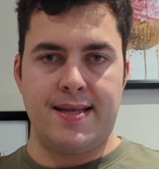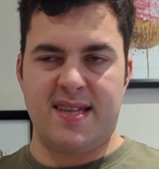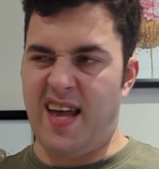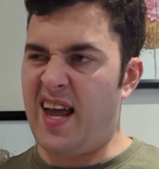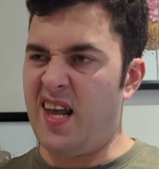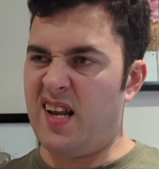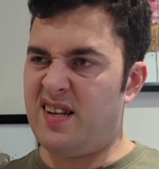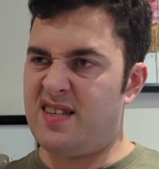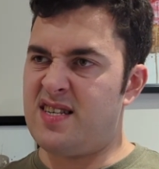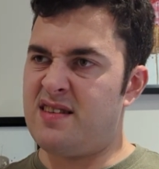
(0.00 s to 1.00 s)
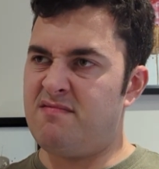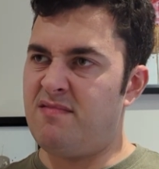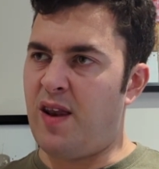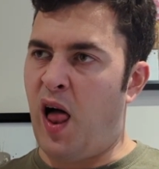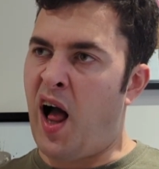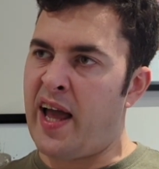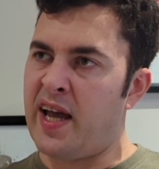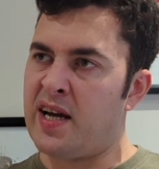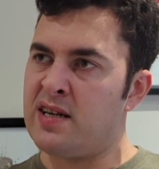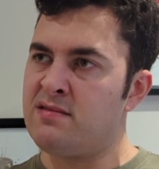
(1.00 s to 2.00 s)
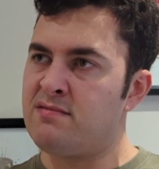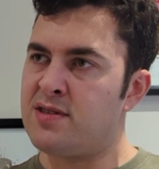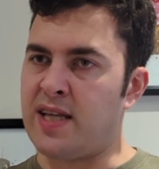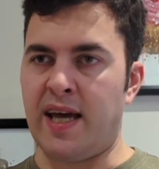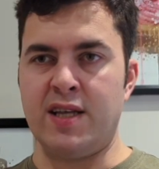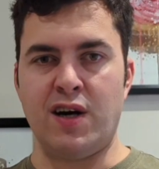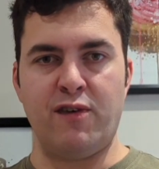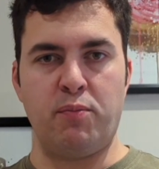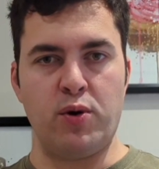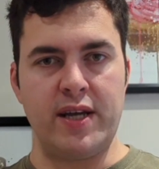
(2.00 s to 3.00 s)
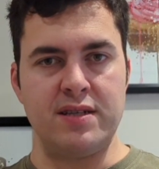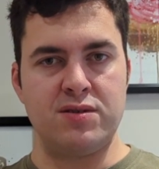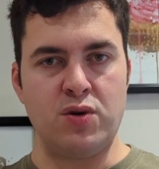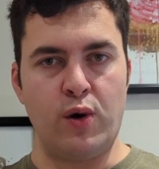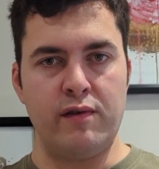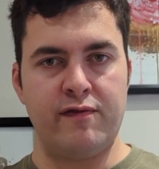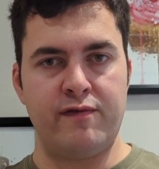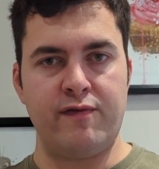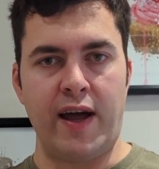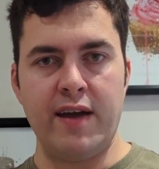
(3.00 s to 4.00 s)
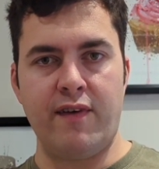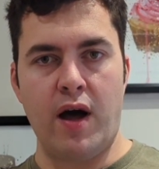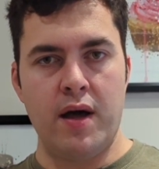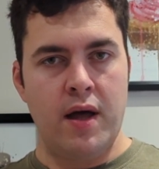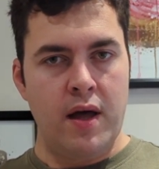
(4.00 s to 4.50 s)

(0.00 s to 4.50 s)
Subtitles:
date-like sticky toffee pudding sort of flavour.